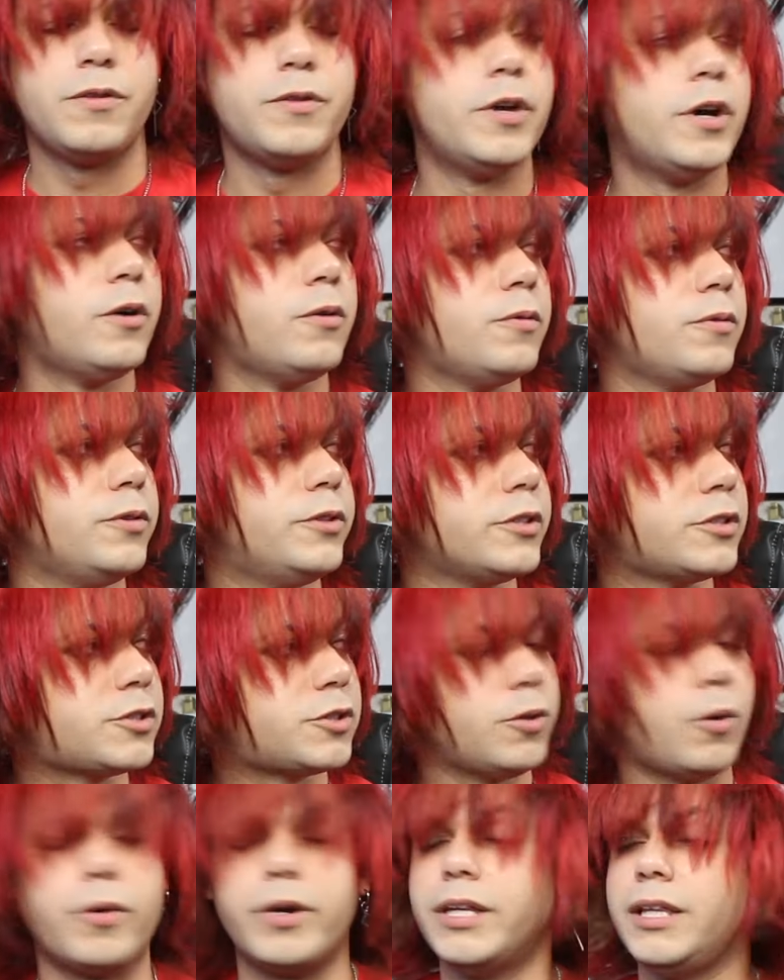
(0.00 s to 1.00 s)
Though the
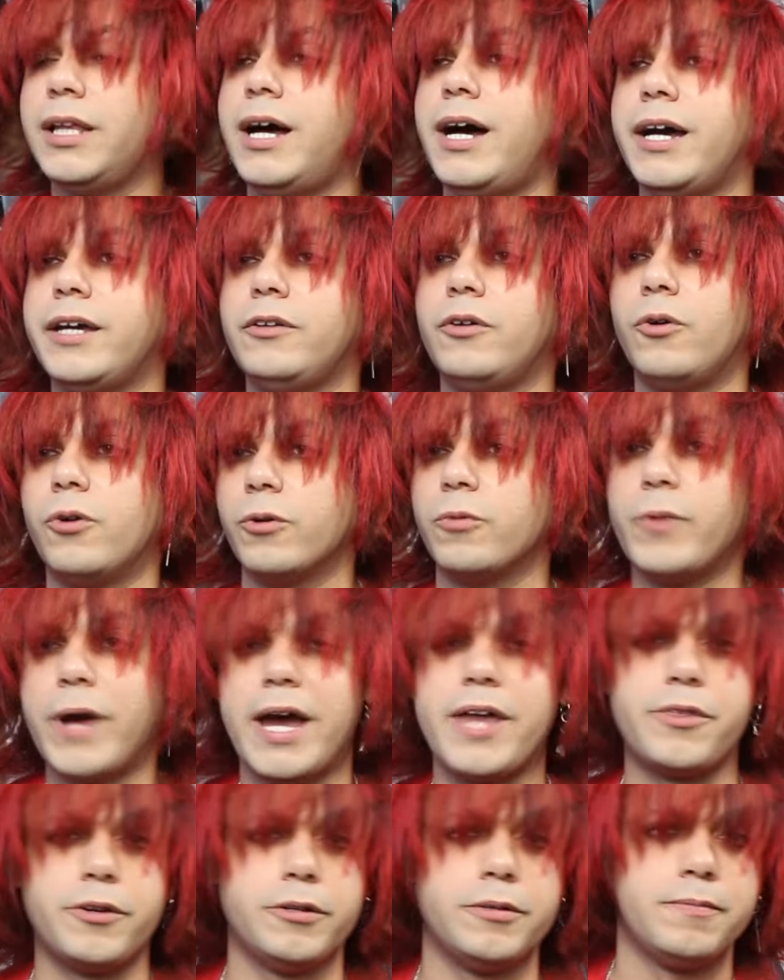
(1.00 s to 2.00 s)
storyline, or
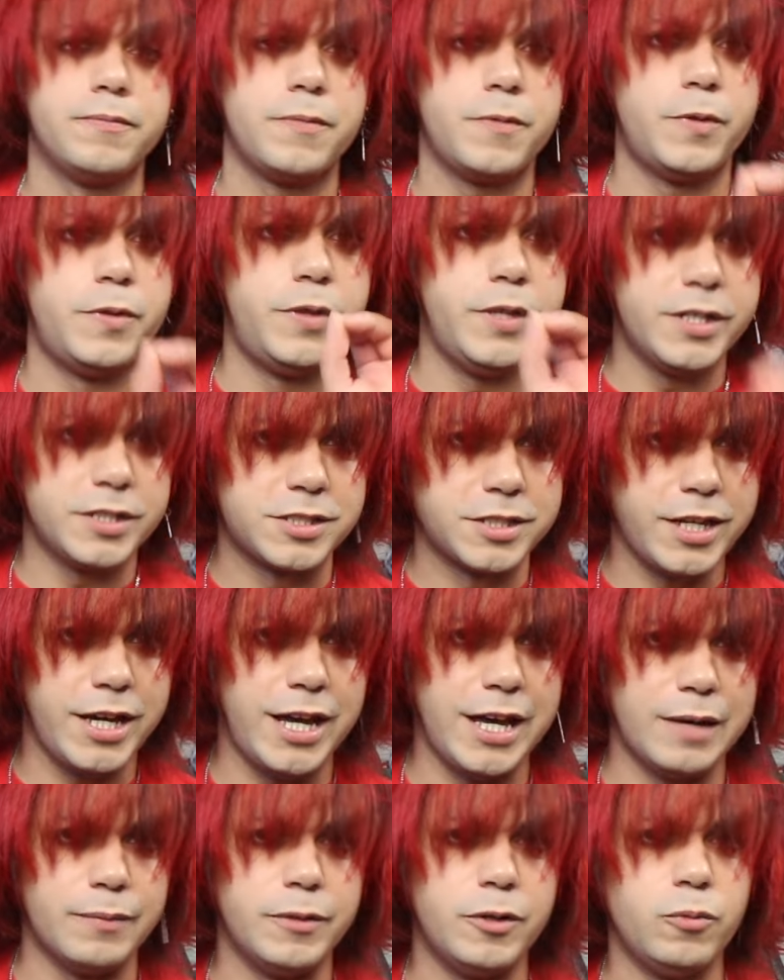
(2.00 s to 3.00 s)
rather this
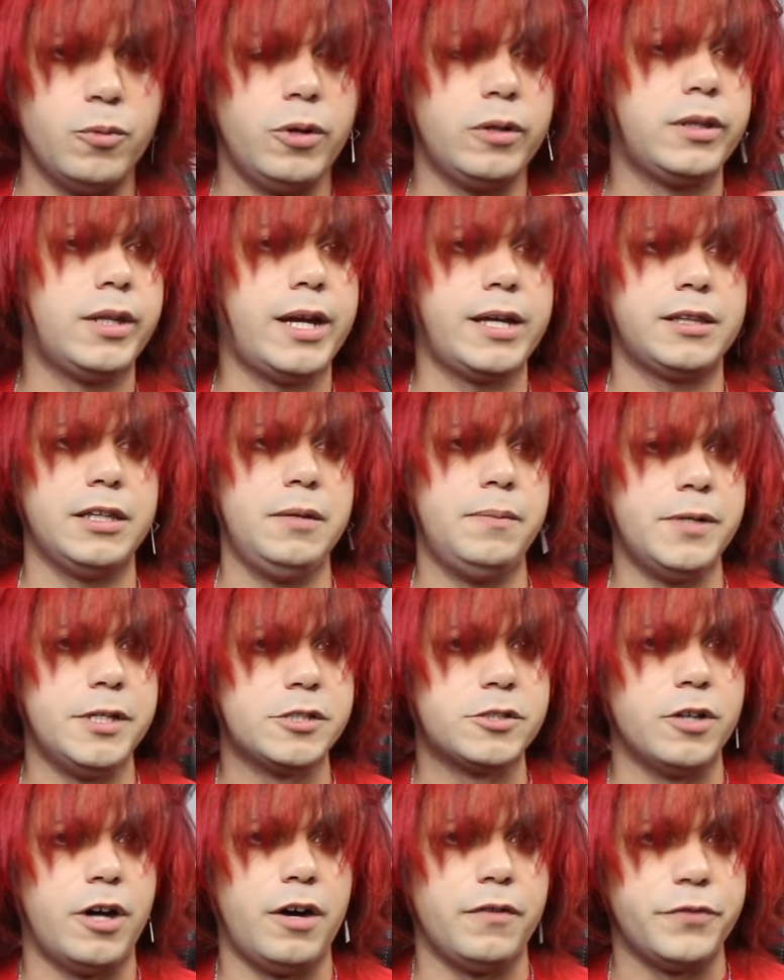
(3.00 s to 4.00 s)
game, will likely be
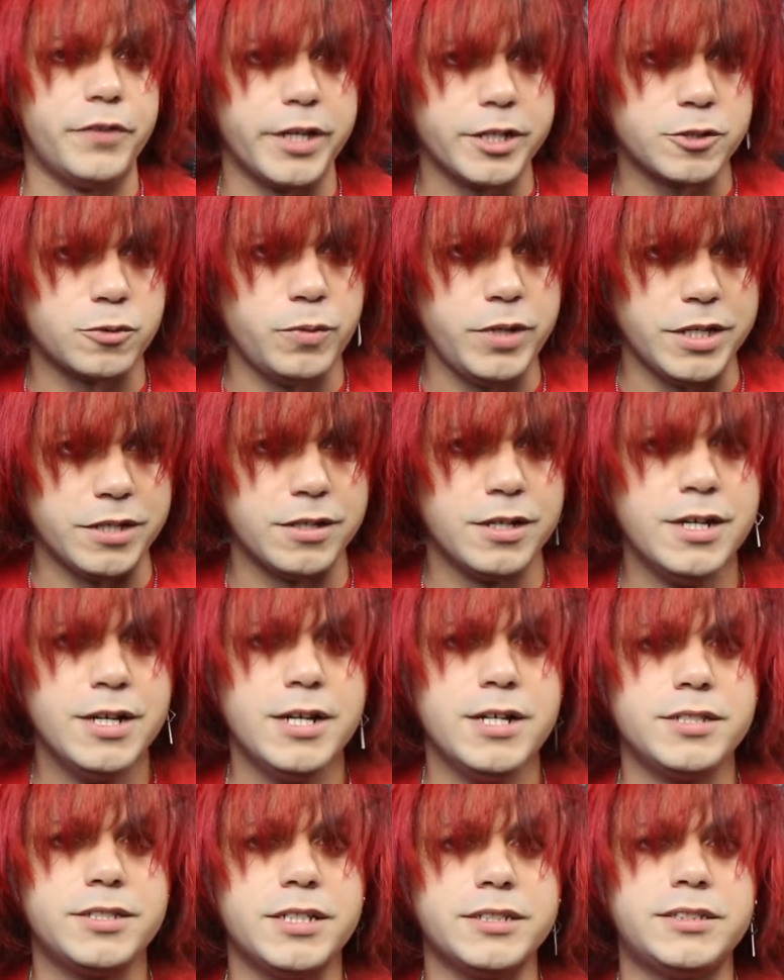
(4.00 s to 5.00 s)
solved next week,
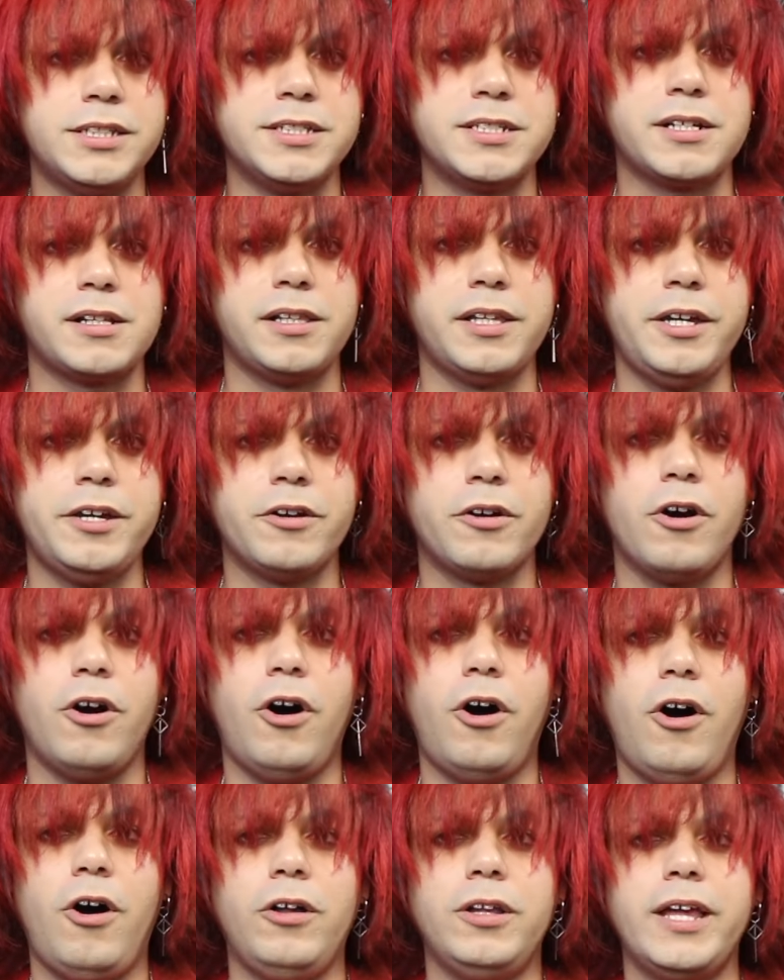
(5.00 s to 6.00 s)
since it's clear
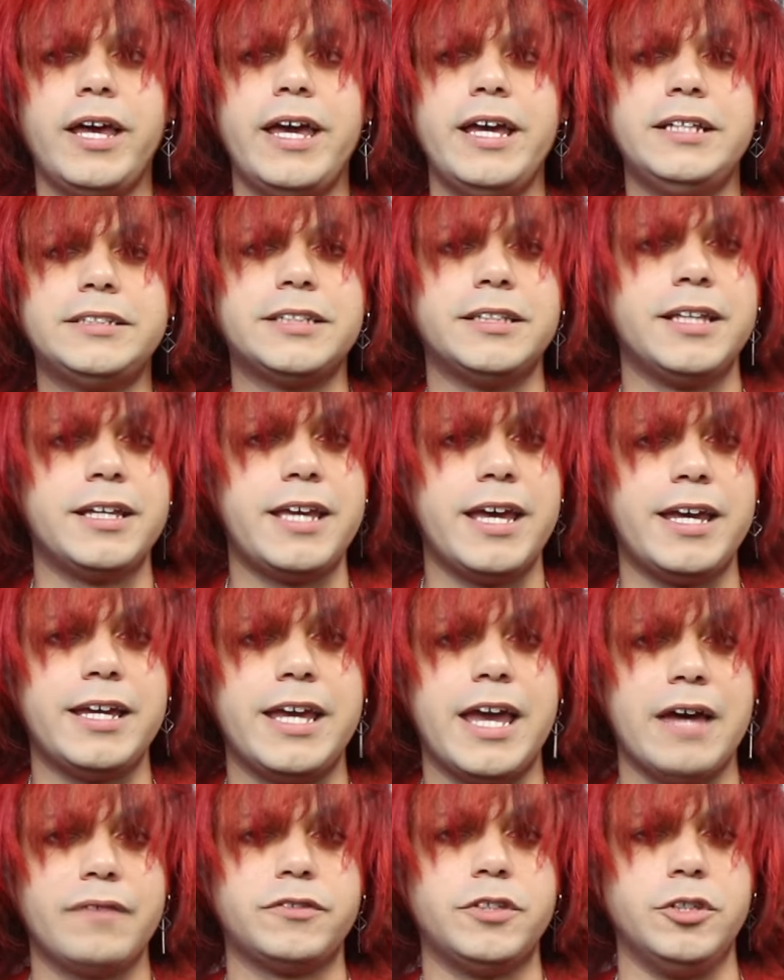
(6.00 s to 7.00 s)
all Ace and the gang
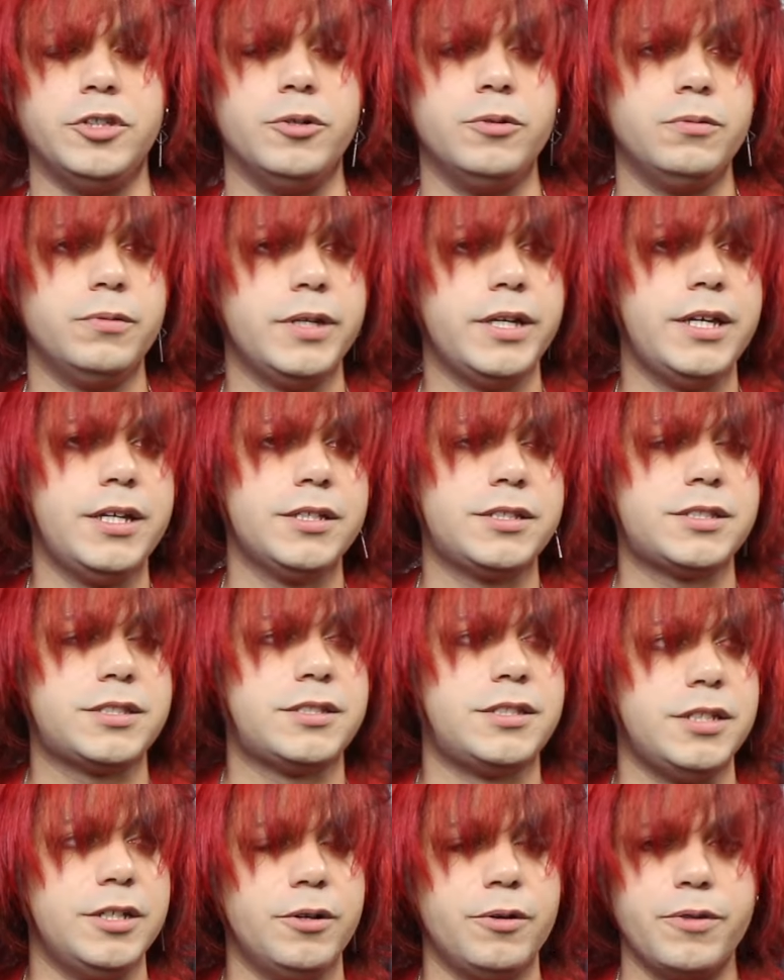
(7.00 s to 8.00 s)
have to do is
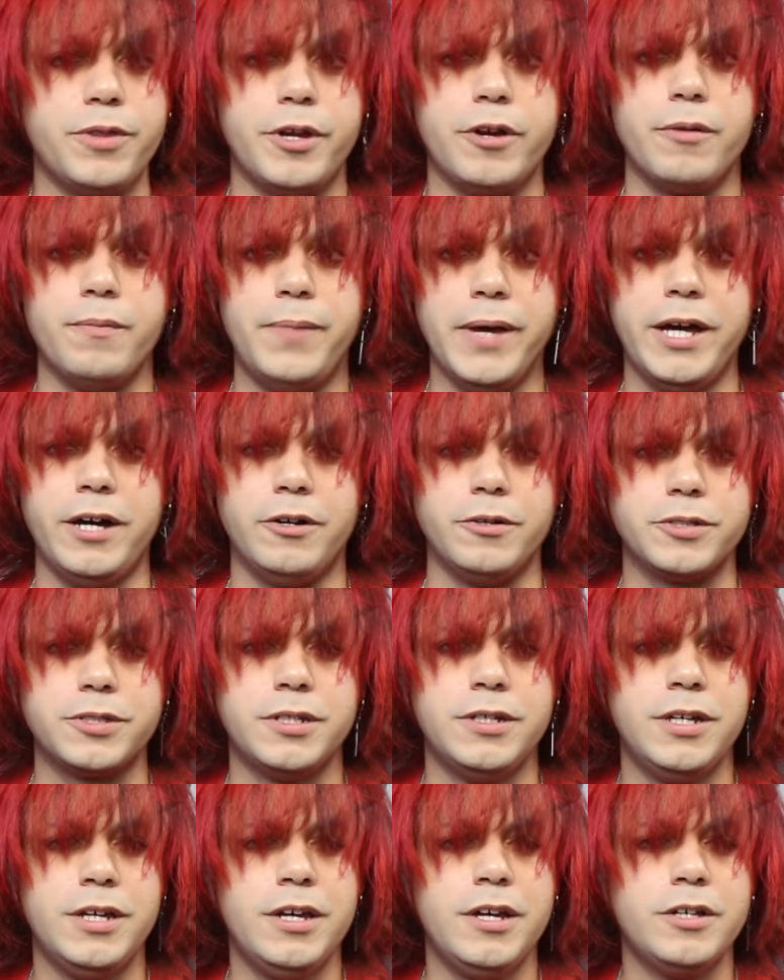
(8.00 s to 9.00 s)
steal their bells.